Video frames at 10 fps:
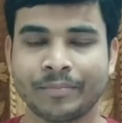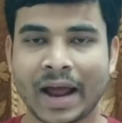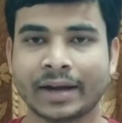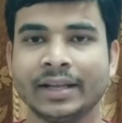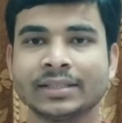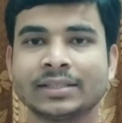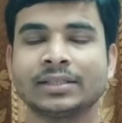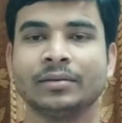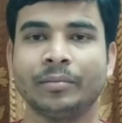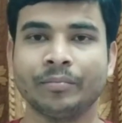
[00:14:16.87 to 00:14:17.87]
practice
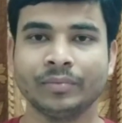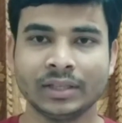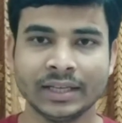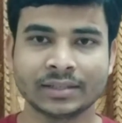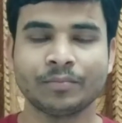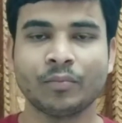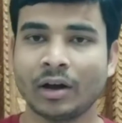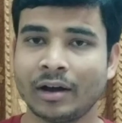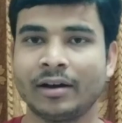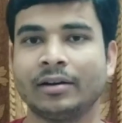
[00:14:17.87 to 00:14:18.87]
this,
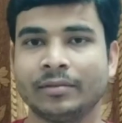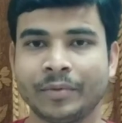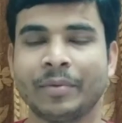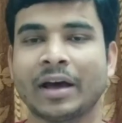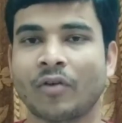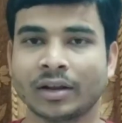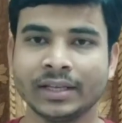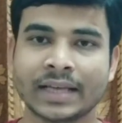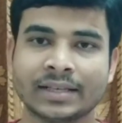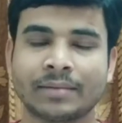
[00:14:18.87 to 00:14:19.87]
uh, prepare for
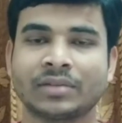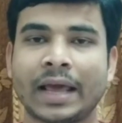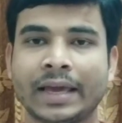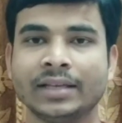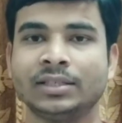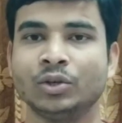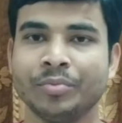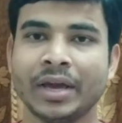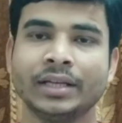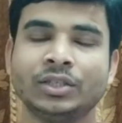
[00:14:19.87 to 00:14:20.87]
these exams like H C U,
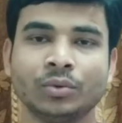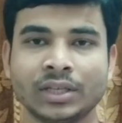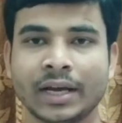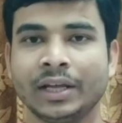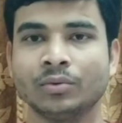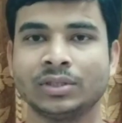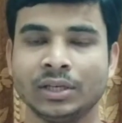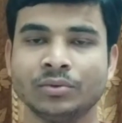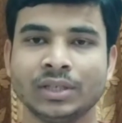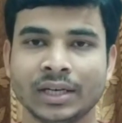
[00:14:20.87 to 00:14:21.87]
B H U, J N U,
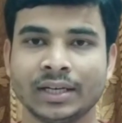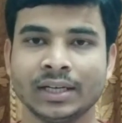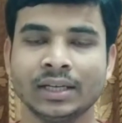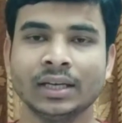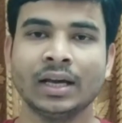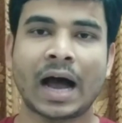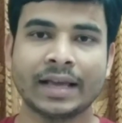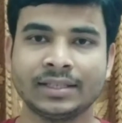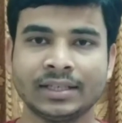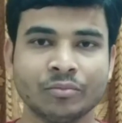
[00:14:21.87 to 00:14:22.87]
C U C A T,
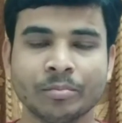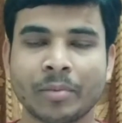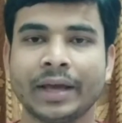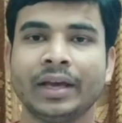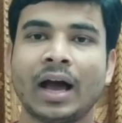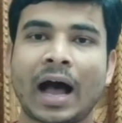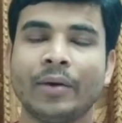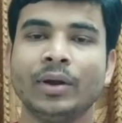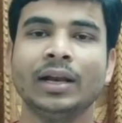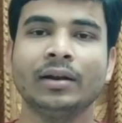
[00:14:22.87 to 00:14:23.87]
I C T Mumbai.
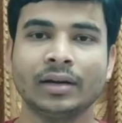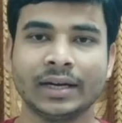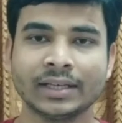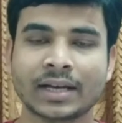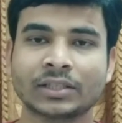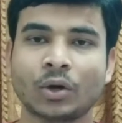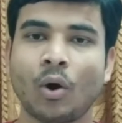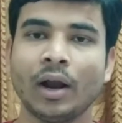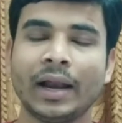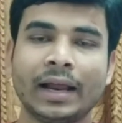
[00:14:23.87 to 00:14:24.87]
I will discuss
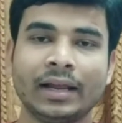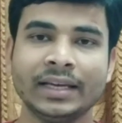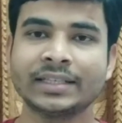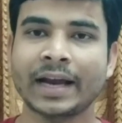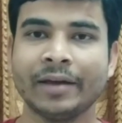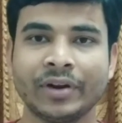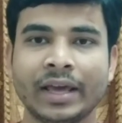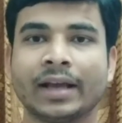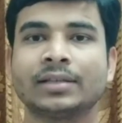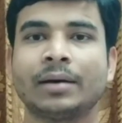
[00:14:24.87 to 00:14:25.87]
all each and every
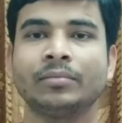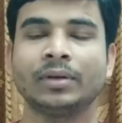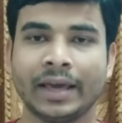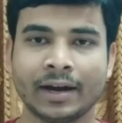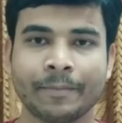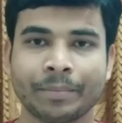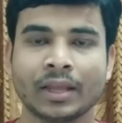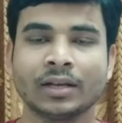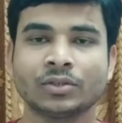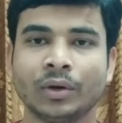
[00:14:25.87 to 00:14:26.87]
exam here.
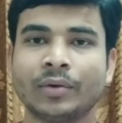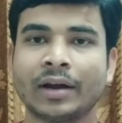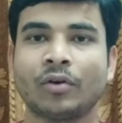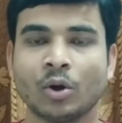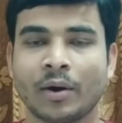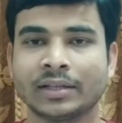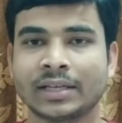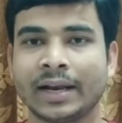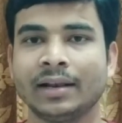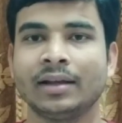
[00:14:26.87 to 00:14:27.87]
So you can follow our
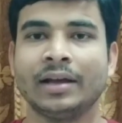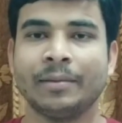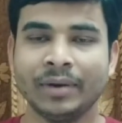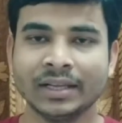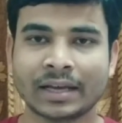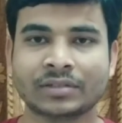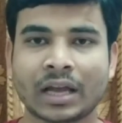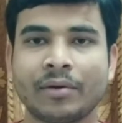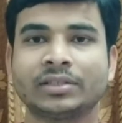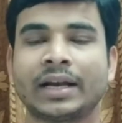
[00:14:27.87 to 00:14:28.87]
channel. Please
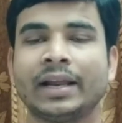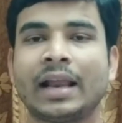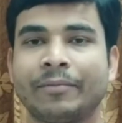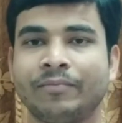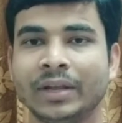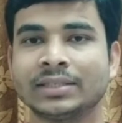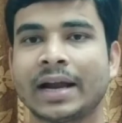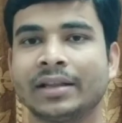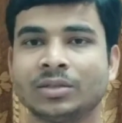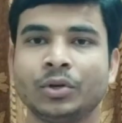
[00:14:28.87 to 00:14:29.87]
subscribe our channel and please
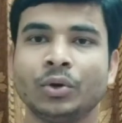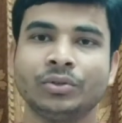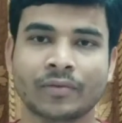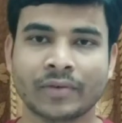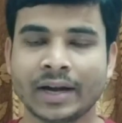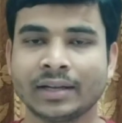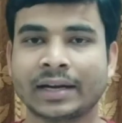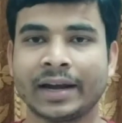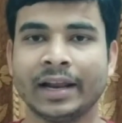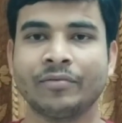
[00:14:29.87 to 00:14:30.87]
share this video with your friend.
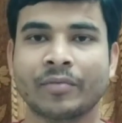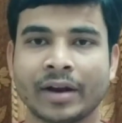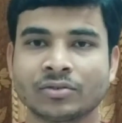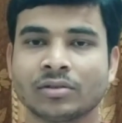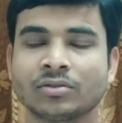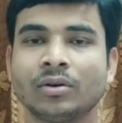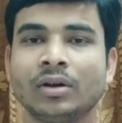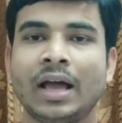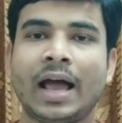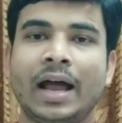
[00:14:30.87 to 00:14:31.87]
That can help your friends also.
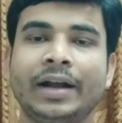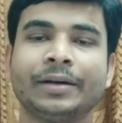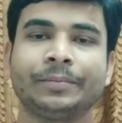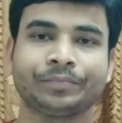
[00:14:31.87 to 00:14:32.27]
And